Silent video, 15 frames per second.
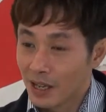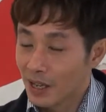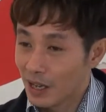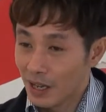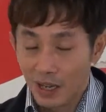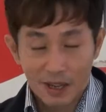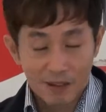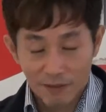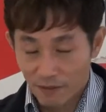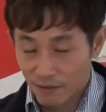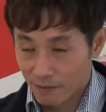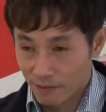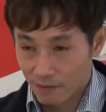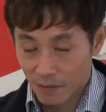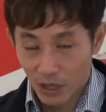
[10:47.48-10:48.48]

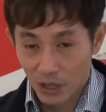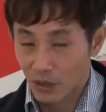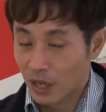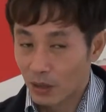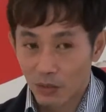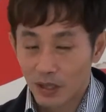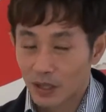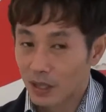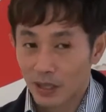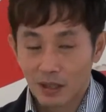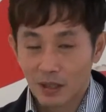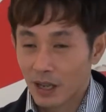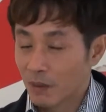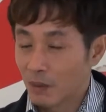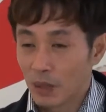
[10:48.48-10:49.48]
I would say
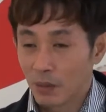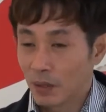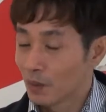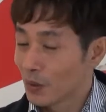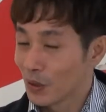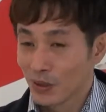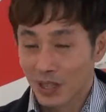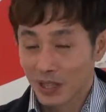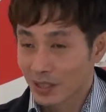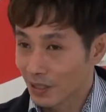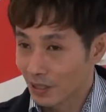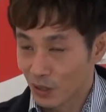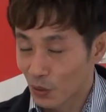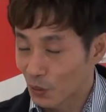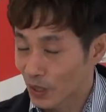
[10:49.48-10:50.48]
MEP projects
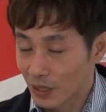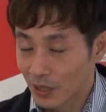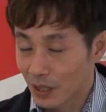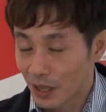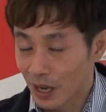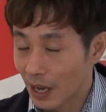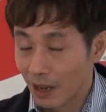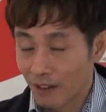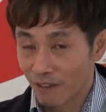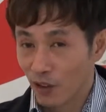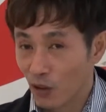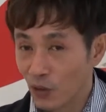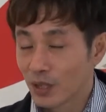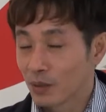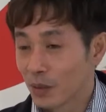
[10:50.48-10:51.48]
I've
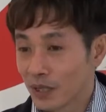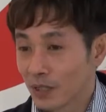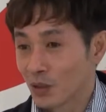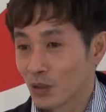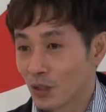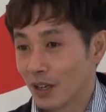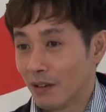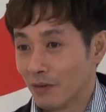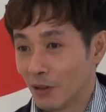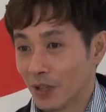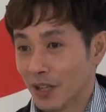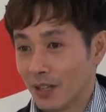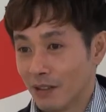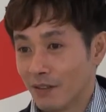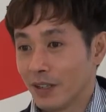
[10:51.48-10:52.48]
always been a strong
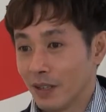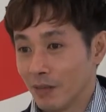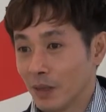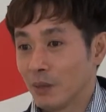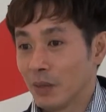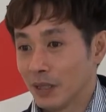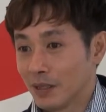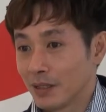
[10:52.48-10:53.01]
advocate of MEP